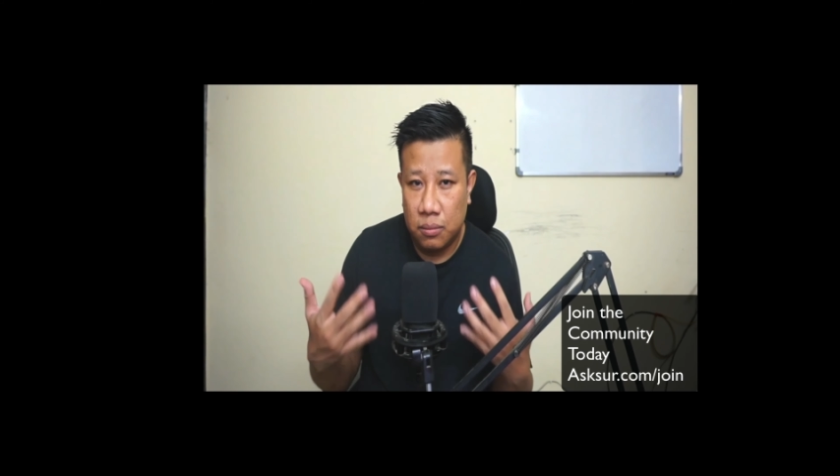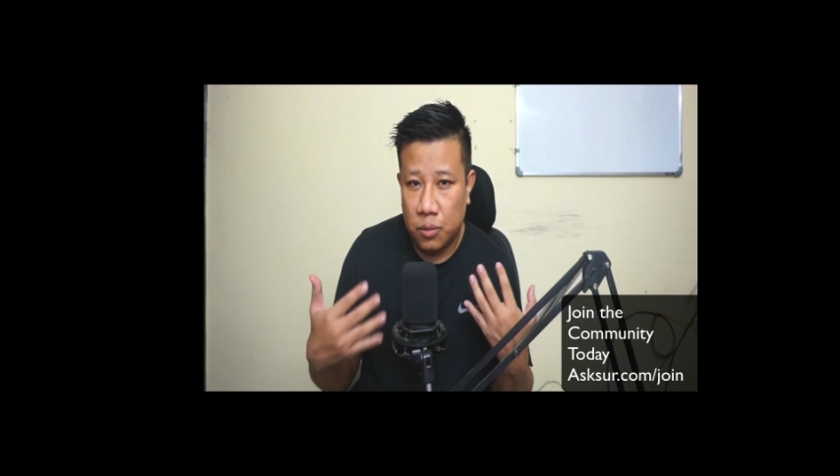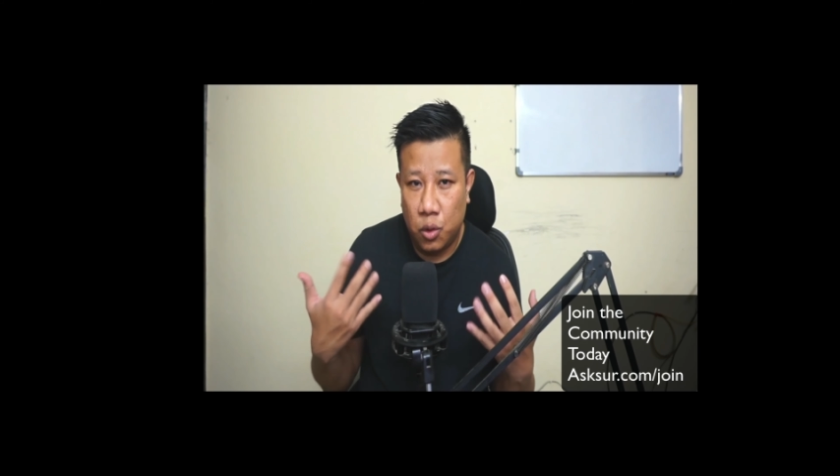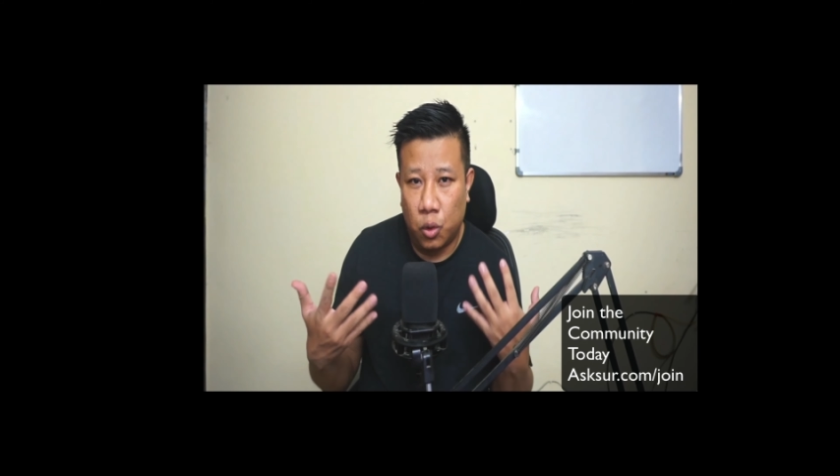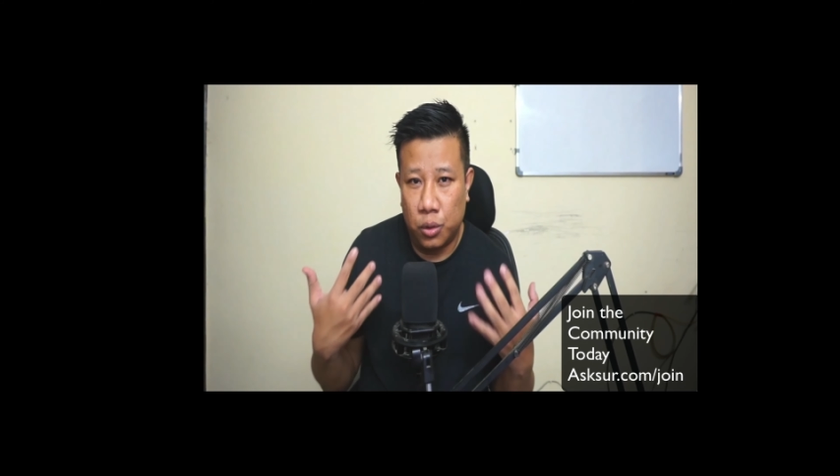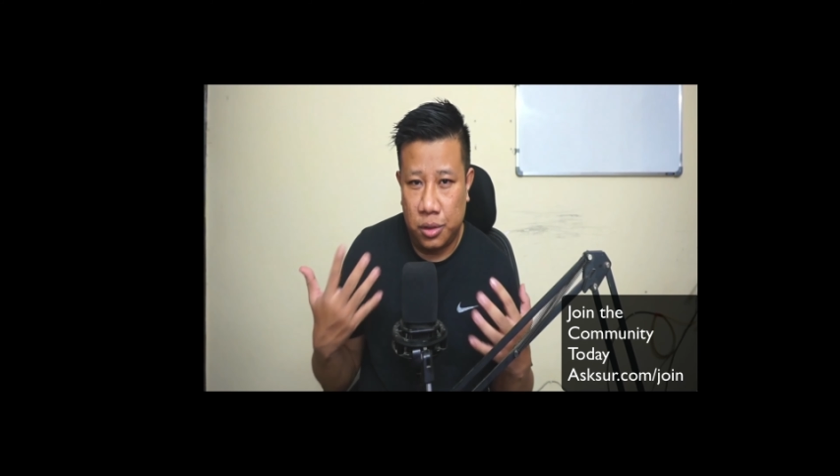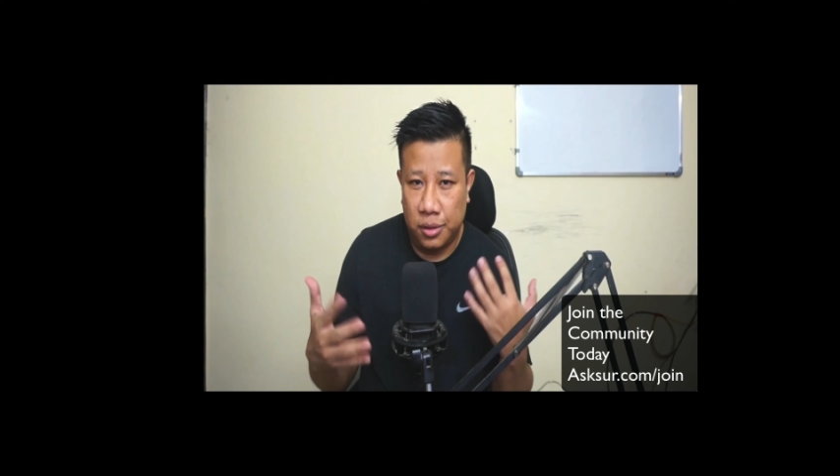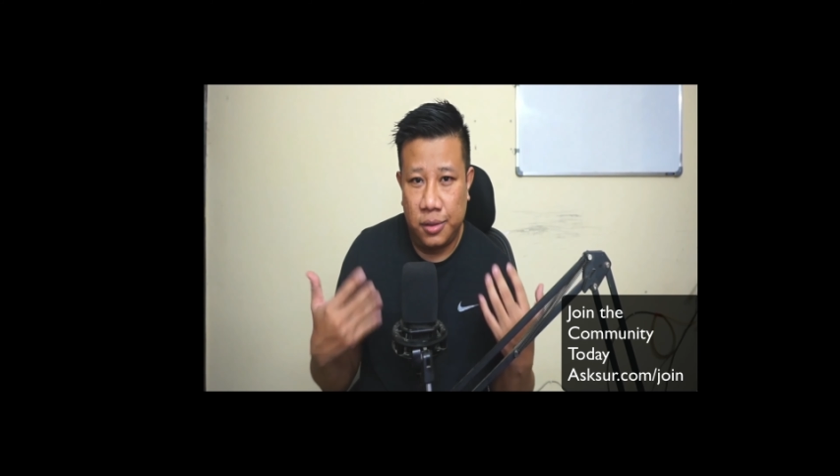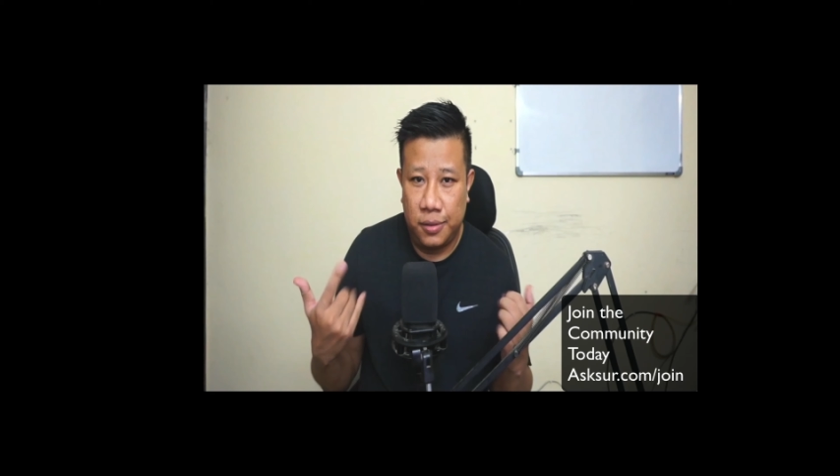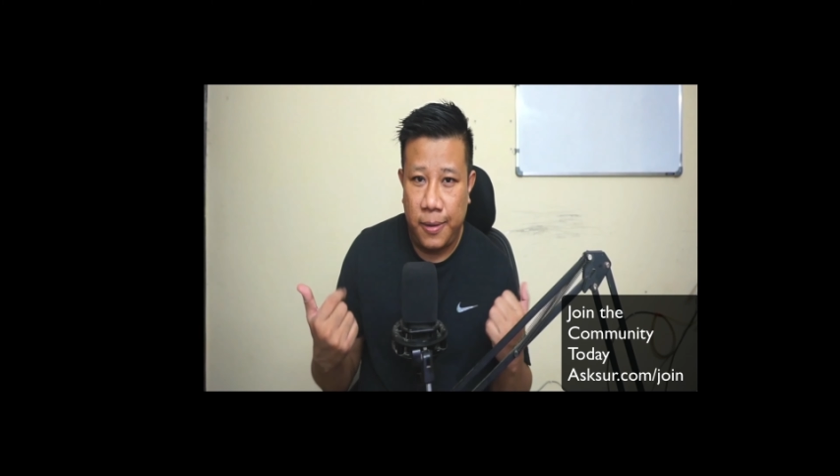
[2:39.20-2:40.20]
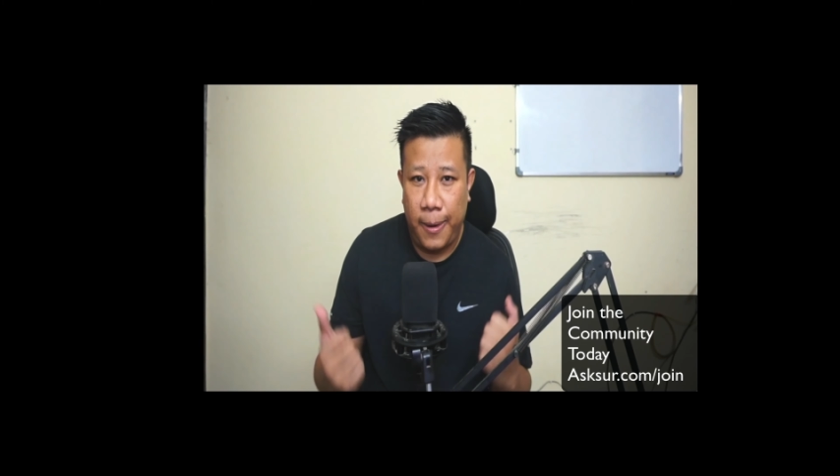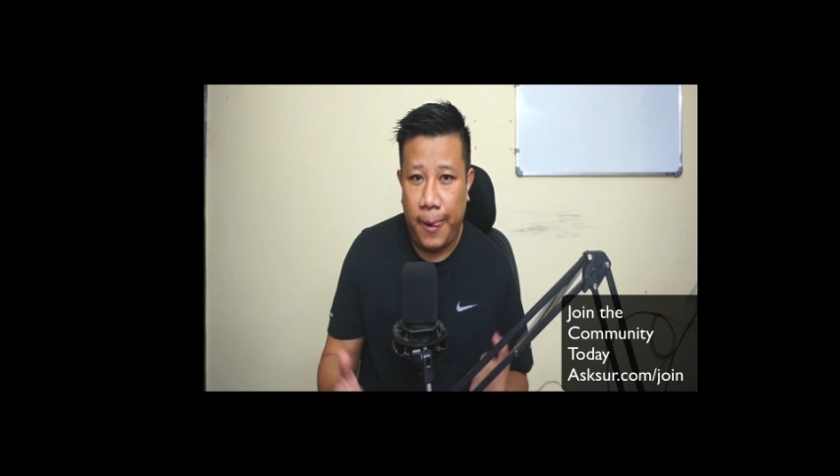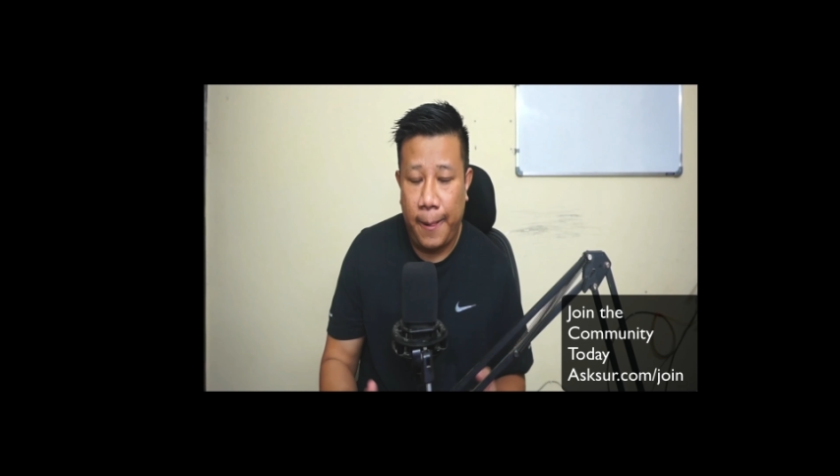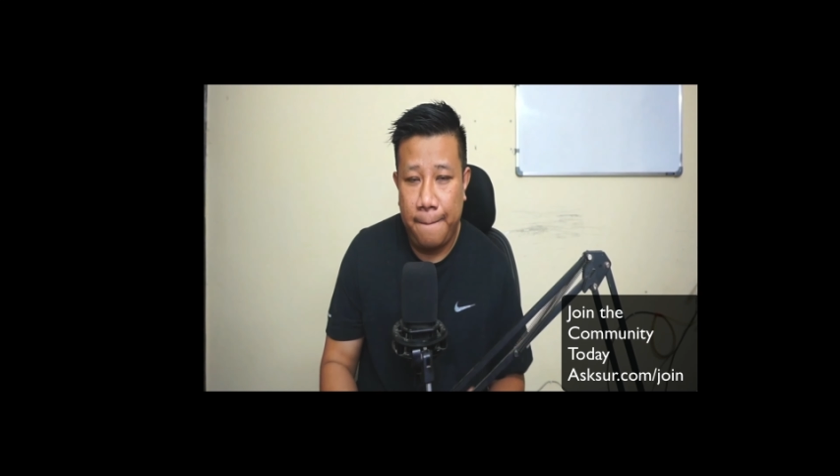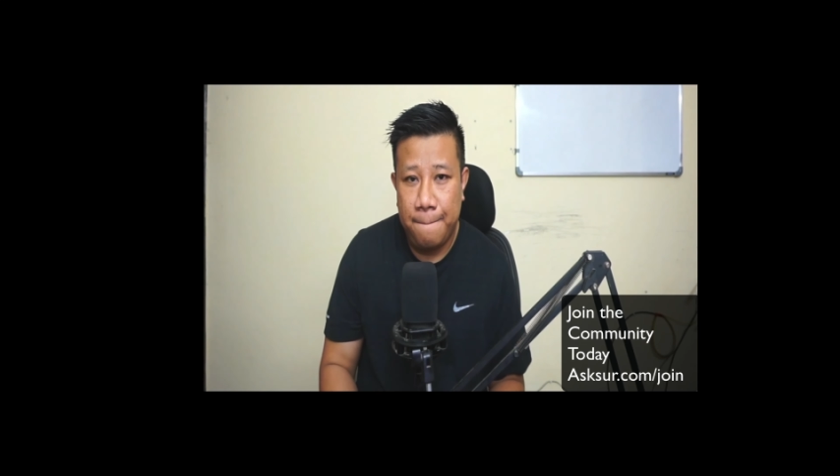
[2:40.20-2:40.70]
courses.
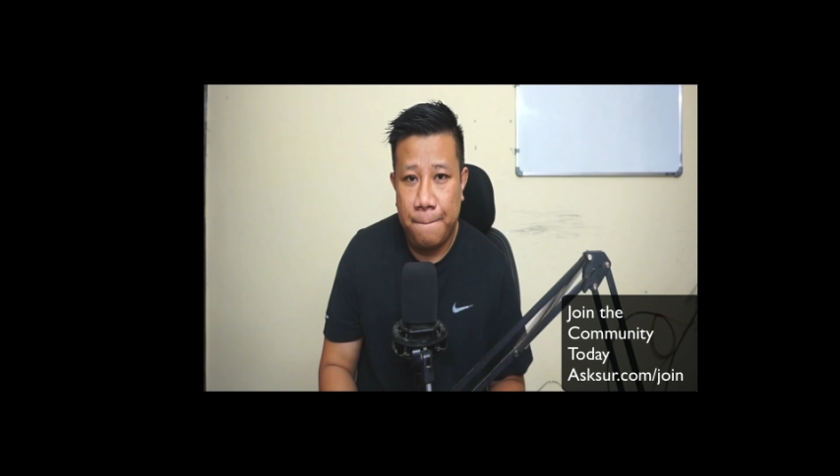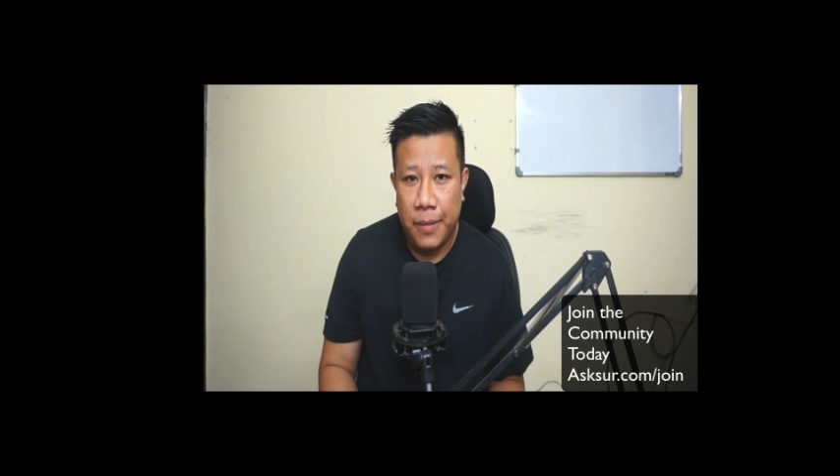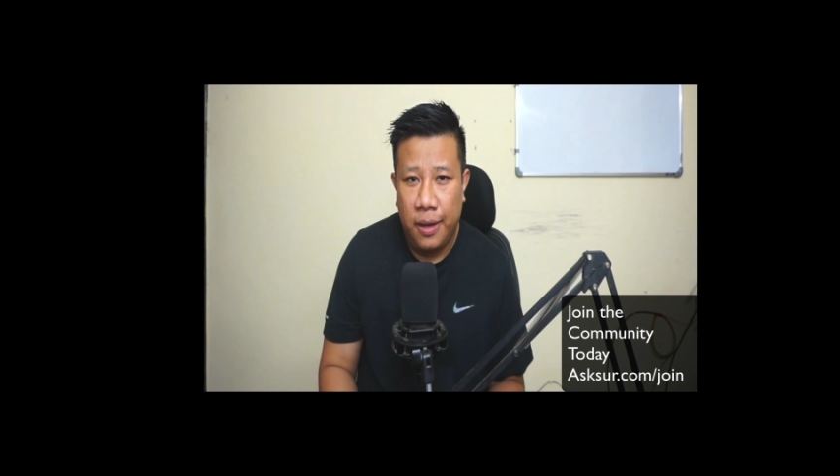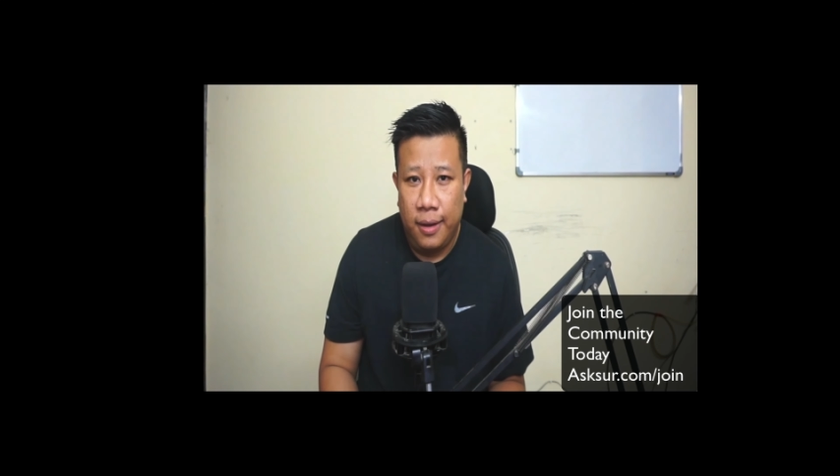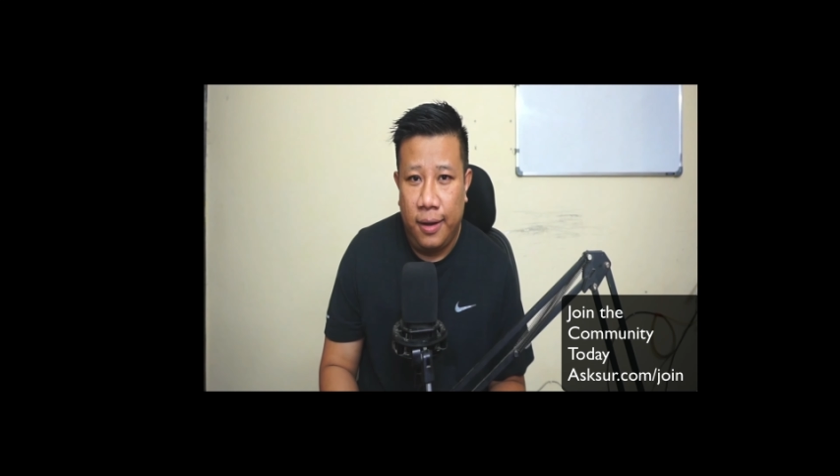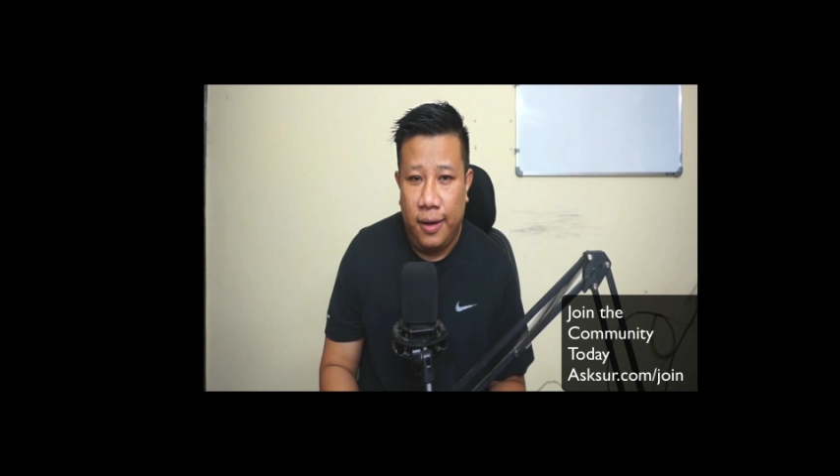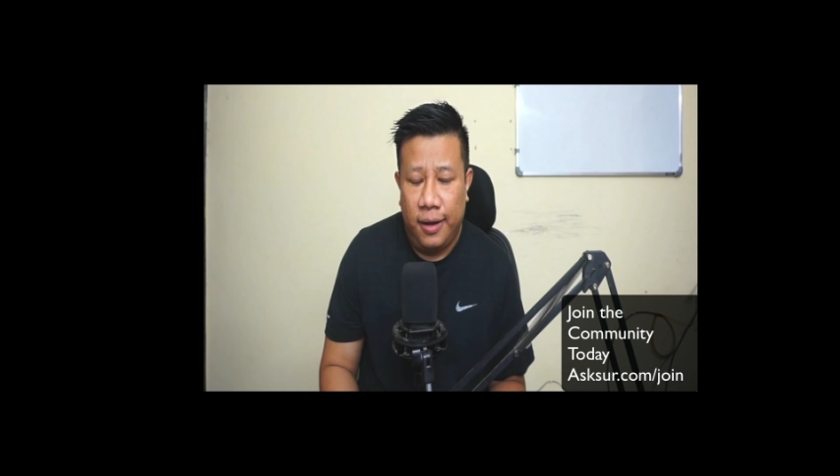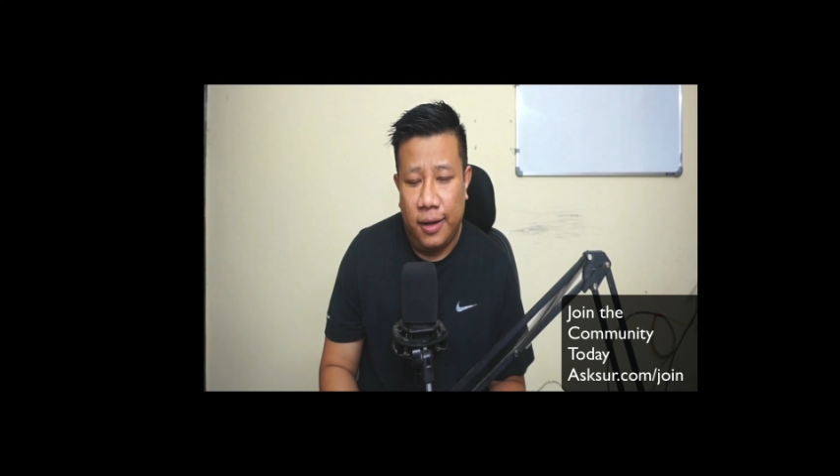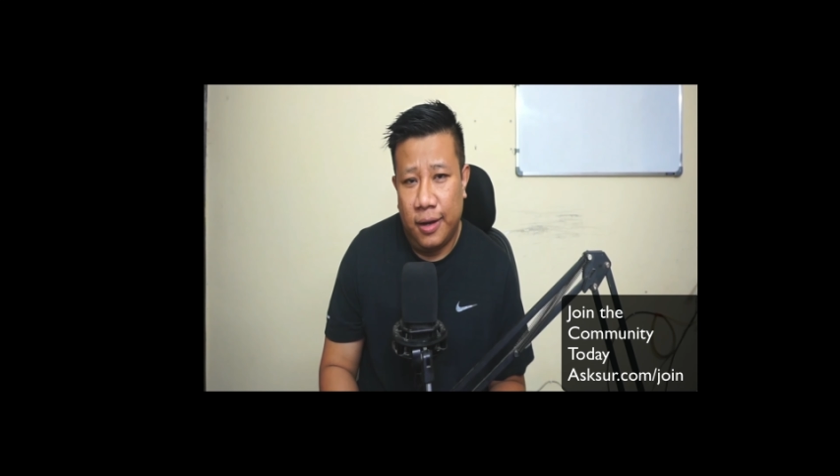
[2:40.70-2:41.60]
And